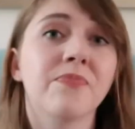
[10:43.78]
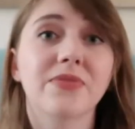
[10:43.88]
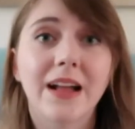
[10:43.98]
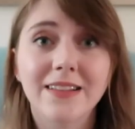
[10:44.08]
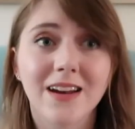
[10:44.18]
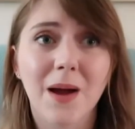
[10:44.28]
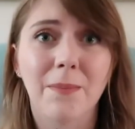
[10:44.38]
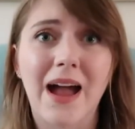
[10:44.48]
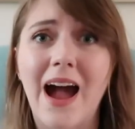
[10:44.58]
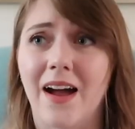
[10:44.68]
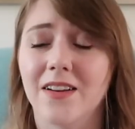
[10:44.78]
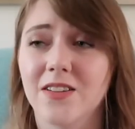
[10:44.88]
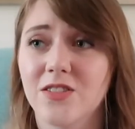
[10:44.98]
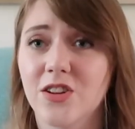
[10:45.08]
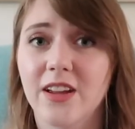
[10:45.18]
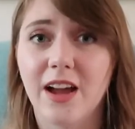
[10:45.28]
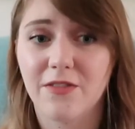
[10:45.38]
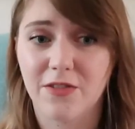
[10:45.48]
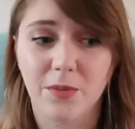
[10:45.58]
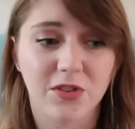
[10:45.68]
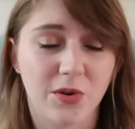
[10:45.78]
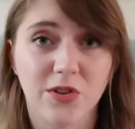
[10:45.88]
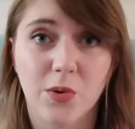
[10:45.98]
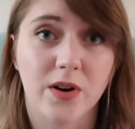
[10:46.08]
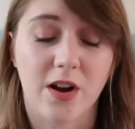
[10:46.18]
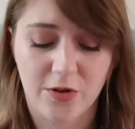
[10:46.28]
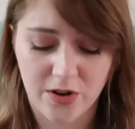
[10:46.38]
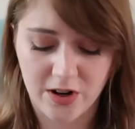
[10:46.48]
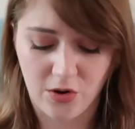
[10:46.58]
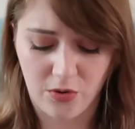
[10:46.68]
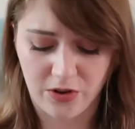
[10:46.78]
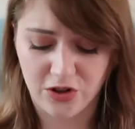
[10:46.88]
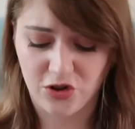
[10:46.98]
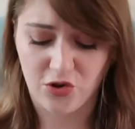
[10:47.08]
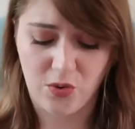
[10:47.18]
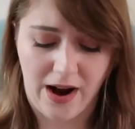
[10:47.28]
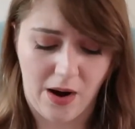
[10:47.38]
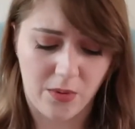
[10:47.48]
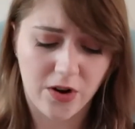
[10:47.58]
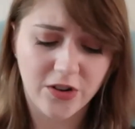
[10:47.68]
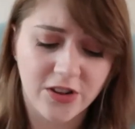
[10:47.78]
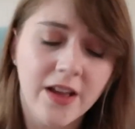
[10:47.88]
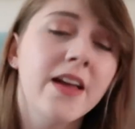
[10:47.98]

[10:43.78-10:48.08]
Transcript: That's not bad to get from 0 to 100 in only 2 hours.